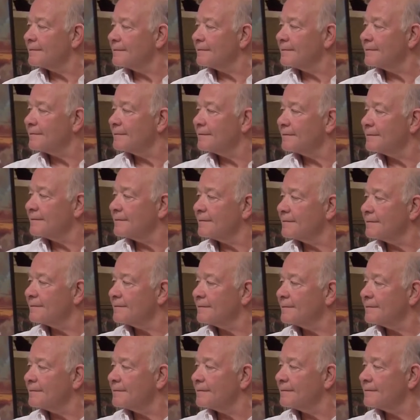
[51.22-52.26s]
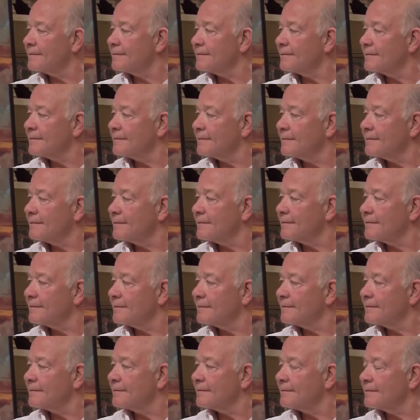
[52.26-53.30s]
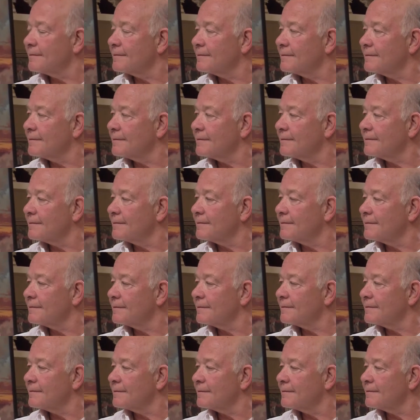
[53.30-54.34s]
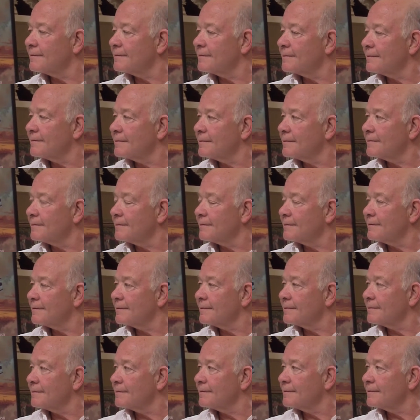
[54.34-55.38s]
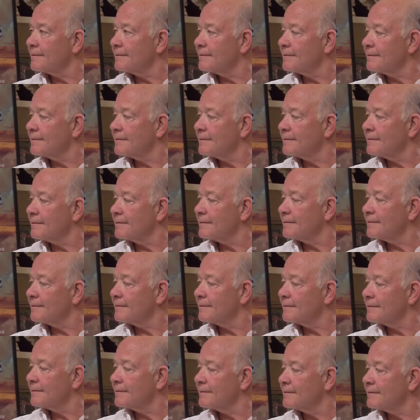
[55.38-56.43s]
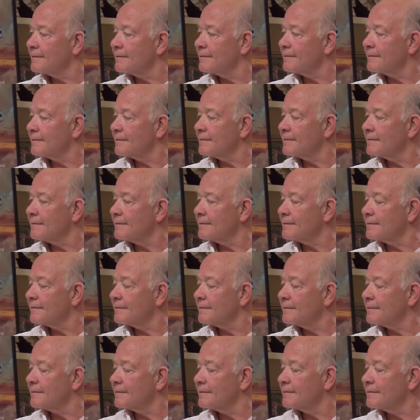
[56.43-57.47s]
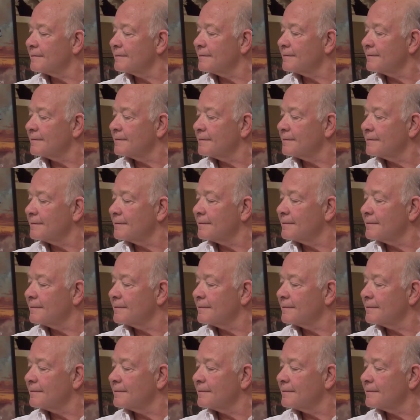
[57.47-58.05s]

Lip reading: No words are spoken by the person on screen.